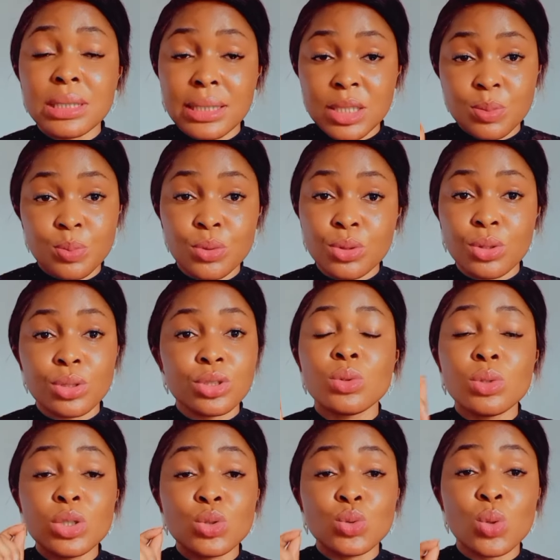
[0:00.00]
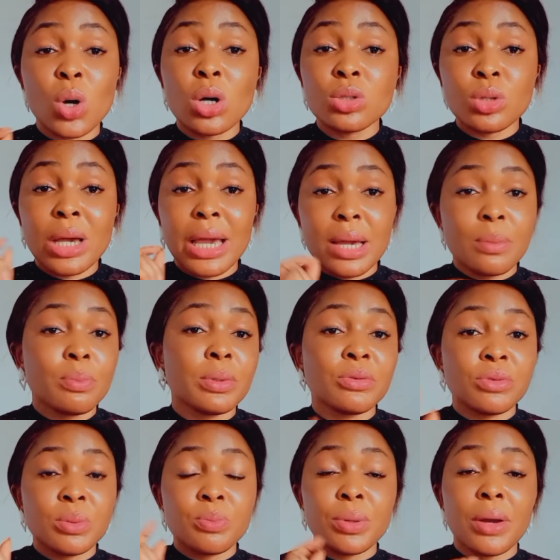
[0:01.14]
this product, it will also help
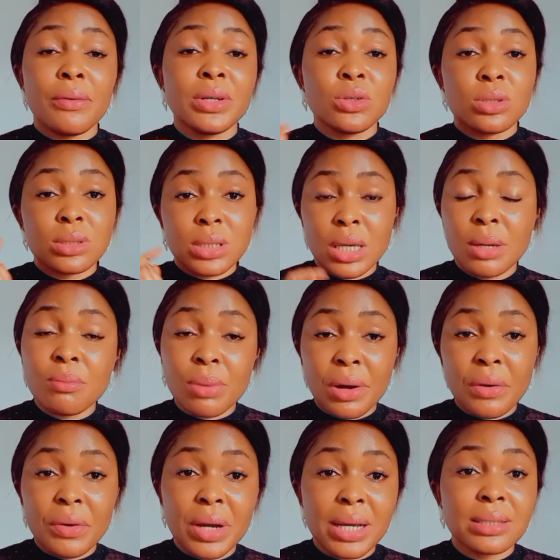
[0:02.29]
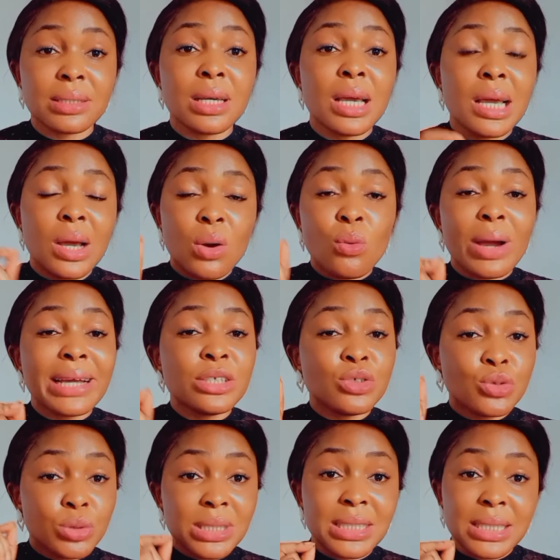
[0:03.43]
in repairing your skin barriers while
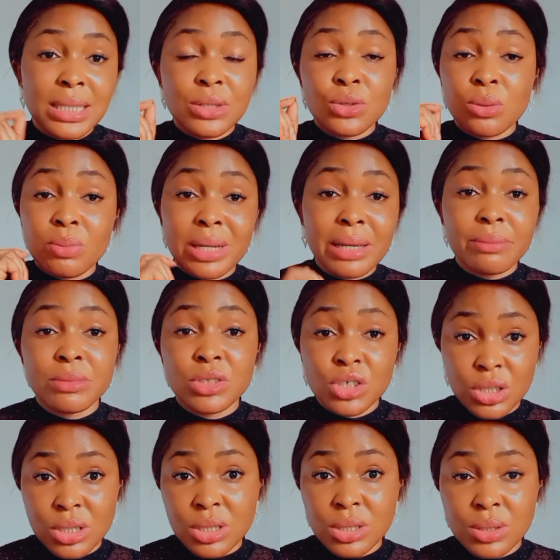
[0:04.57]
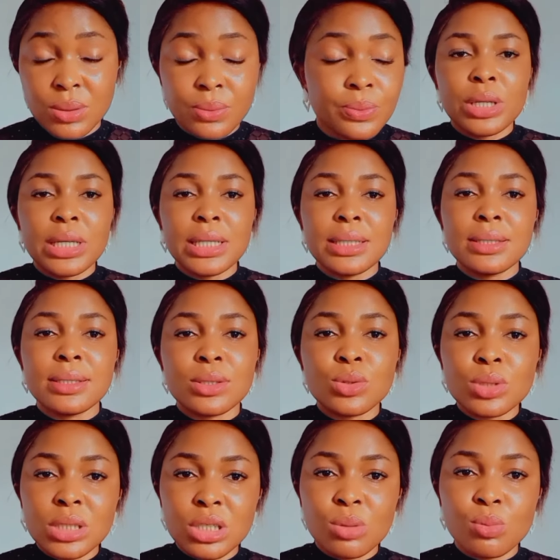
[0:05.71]
treating your blemishes. It's
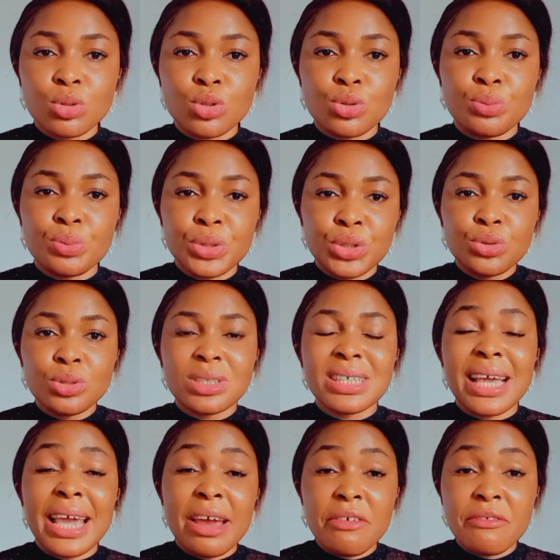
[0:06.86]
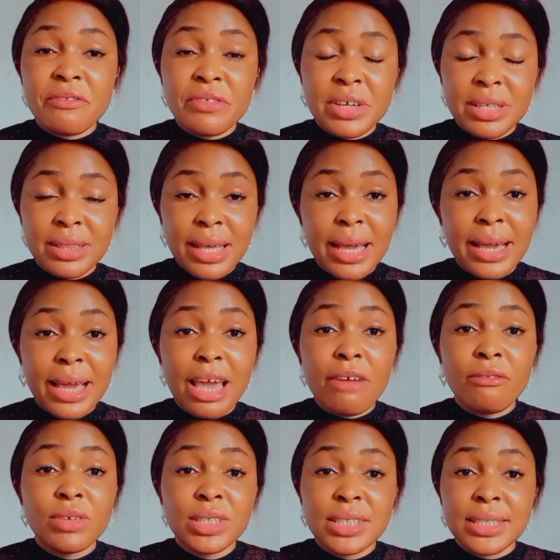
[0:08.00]
suitable to be used every day,
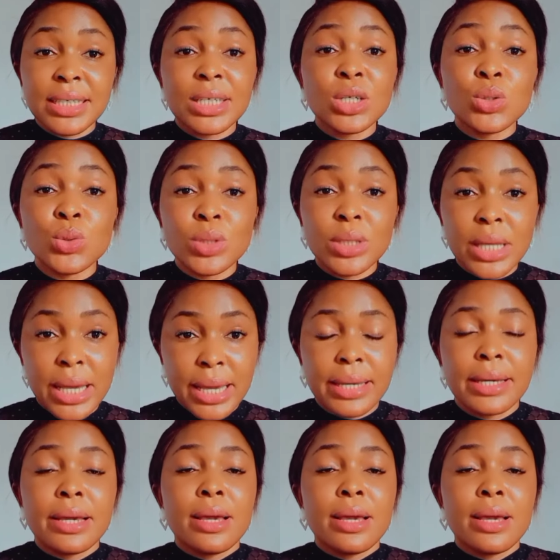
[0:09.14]
every single day.